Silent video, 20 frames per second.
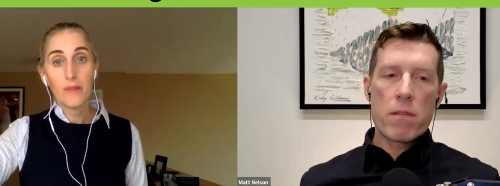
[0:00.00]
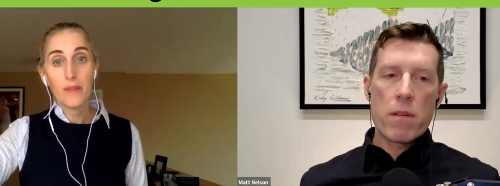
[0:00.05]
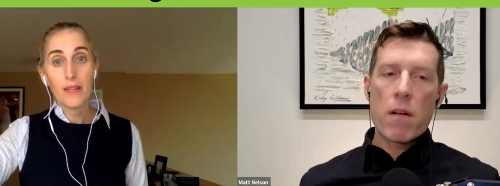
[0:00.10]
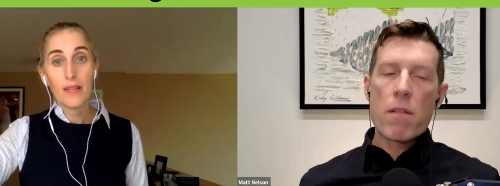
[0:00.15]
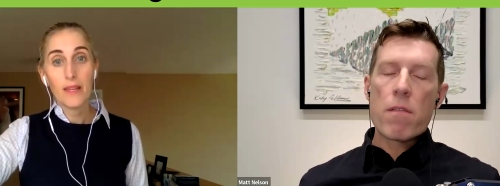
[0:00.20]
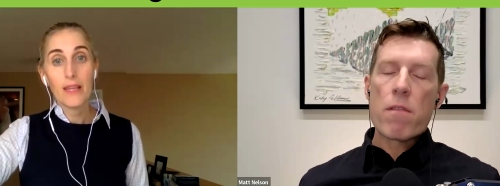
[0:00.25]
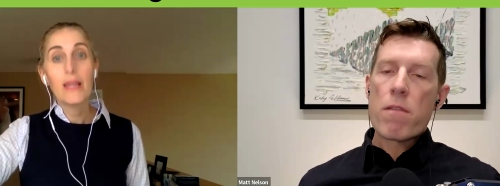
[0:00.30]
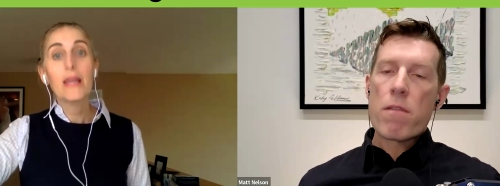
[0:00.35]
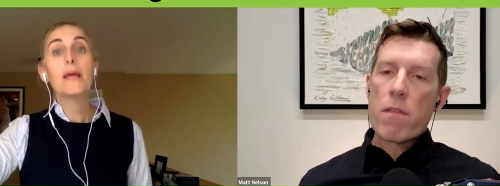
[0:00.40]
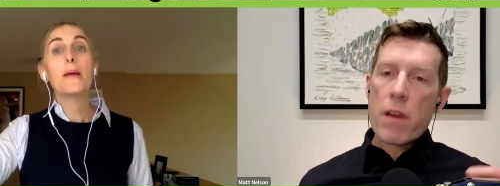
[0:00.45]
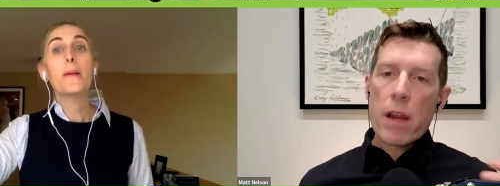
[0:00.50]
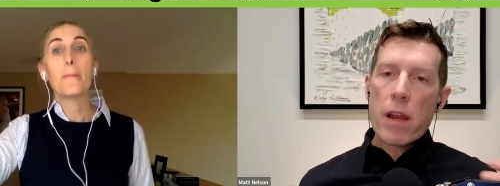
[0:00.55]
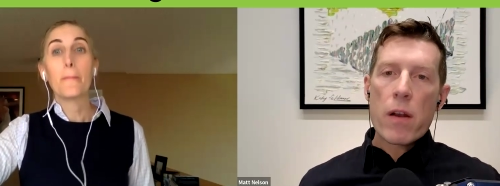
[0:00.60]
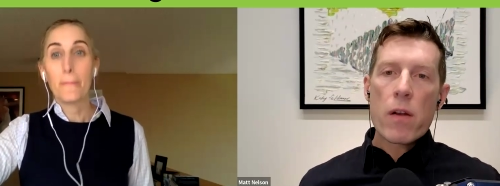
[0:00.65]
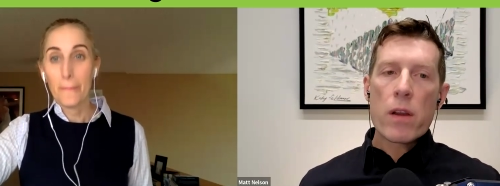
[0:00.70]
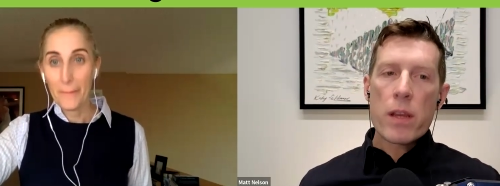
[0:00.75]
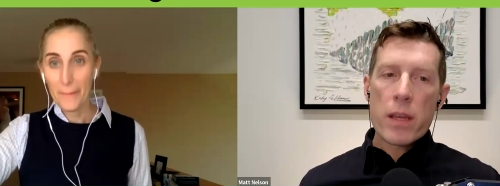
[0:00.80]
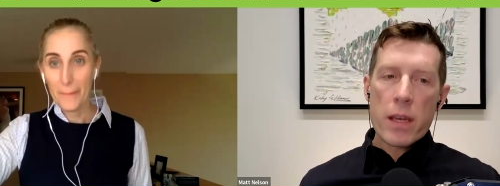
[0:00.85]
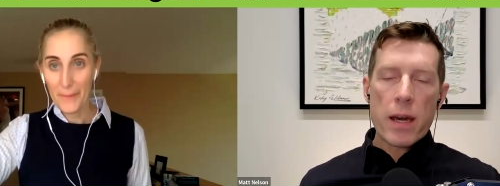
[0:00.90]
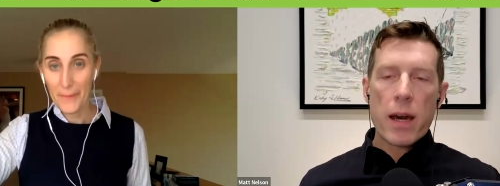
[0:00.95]
Speaker 1: a
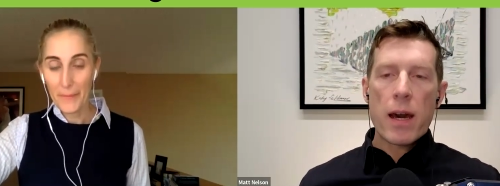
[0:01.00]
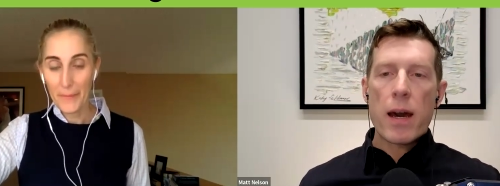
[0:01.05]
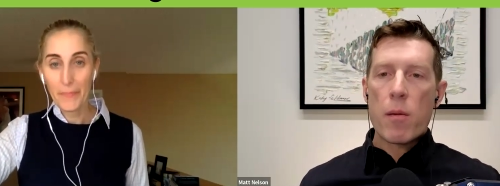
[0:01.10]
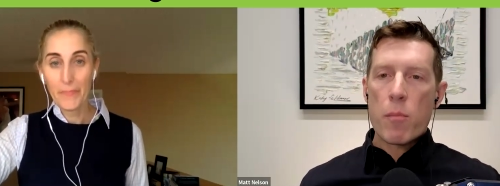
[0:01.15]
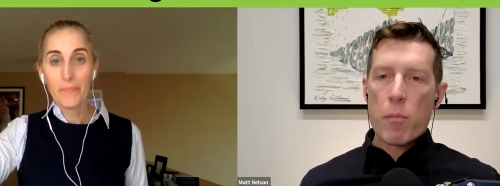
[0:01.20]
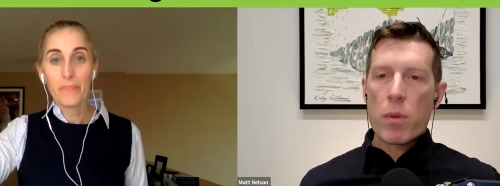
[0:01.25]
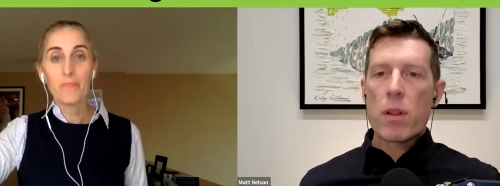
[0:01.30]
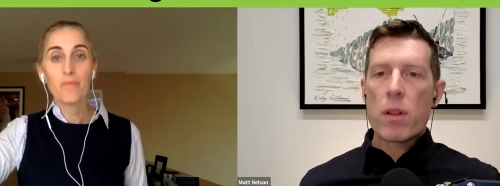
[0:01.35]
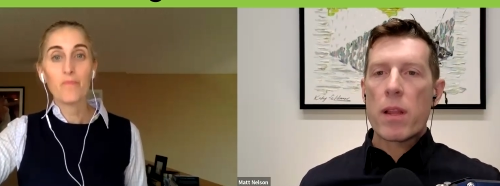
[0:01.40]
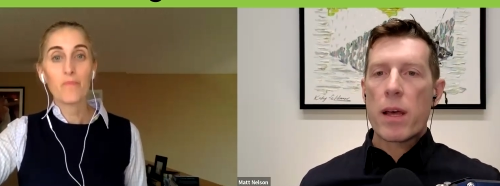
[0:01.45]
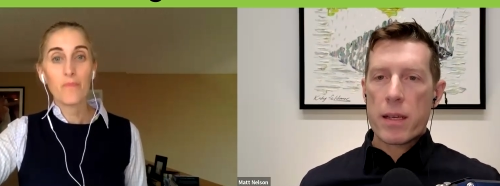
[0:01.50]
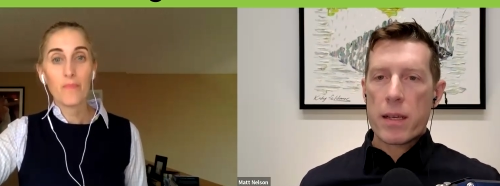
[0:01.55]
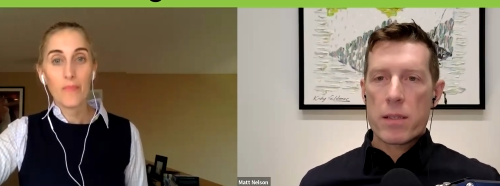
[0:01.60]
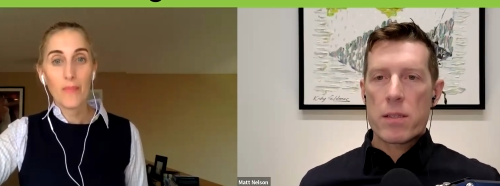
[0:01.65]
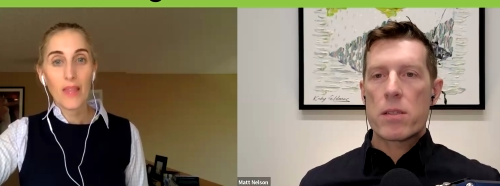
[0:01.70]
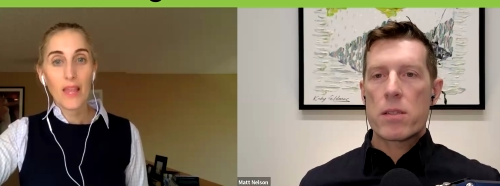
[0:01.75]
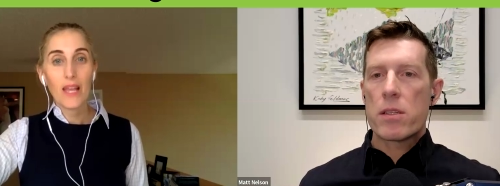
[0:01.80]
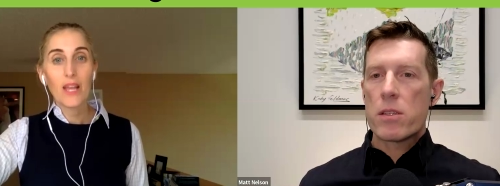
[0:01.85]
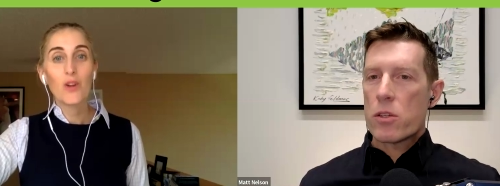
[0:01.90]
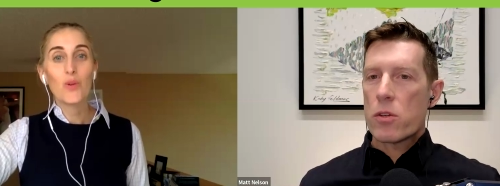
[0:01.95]
very complex
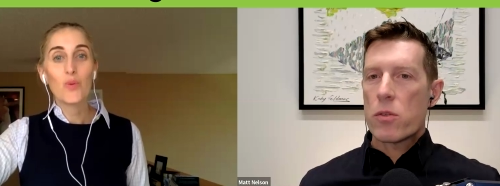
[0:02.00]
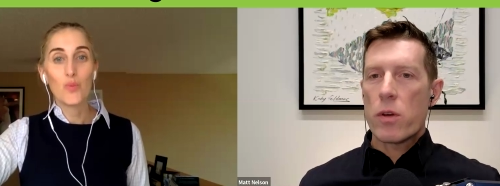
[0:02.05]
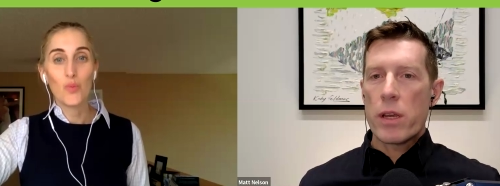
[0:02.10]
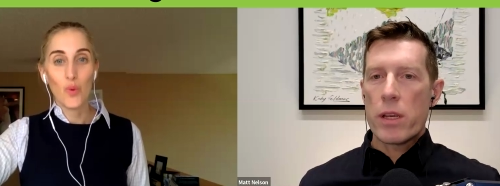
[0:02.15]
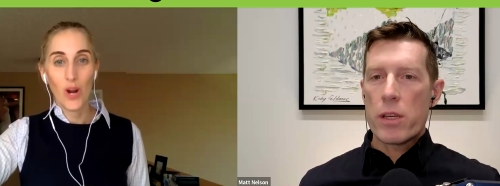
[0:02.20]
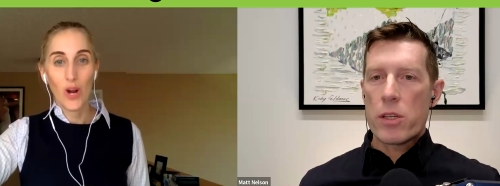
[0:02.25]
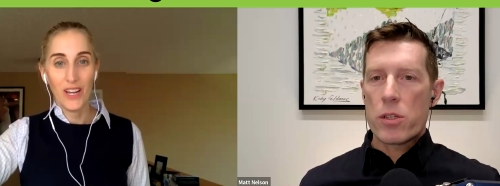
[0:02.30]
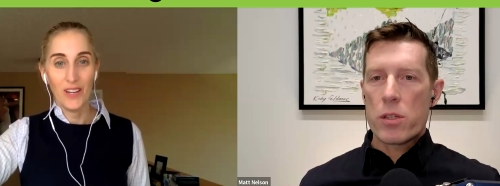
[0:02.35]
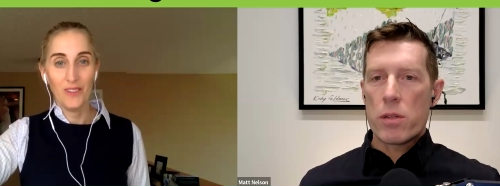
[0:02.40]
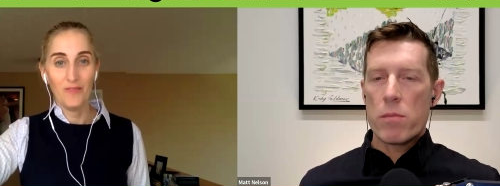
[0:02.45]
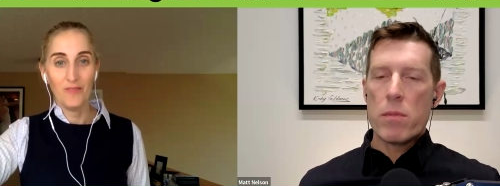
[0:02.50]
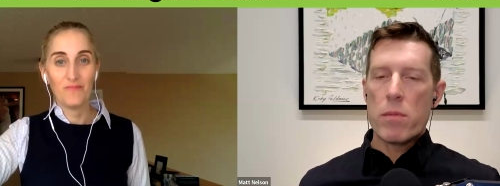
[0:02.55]
situation, right.